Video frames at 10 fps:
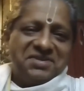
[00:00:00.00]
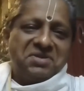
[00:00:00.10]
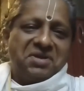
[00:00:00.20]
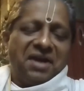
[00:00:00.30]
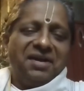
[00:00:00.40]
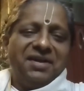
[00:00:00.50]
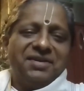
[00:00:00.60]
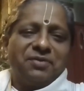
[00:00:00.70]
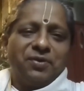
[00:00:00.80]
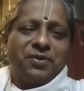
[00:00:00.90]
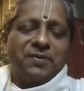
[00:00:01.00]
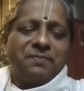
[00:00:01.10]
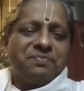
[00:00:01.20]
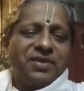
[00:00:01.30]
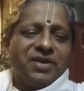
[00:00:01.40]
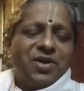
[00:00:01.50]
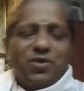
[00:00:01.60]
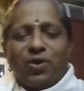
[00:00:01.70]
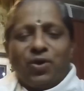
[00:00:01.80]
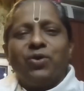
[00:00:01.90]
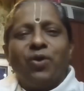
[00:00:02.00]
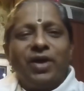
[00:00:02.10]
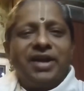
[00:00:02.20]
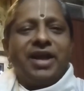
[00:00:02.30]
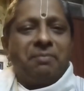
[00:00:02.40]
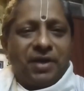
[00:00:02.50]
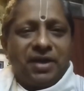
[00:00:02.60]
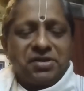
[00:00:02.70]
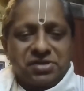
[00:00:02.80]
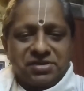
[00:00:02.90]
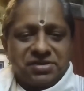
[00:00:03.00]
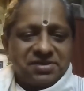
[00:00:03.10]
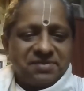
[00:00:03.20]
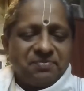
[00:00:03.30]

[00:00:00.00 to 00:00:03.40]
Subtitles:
So kindly therefore don't hold any apprehensions.